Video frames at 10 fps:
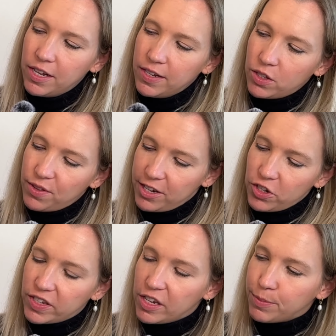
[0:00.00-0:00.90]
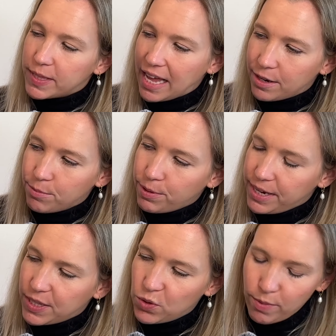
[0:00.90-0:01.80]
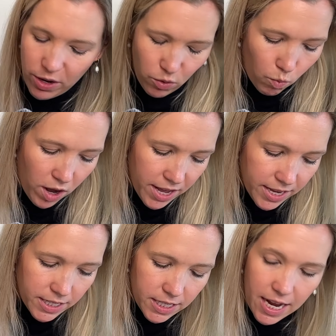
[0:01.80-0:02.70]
So that just keeps that in place no matter what.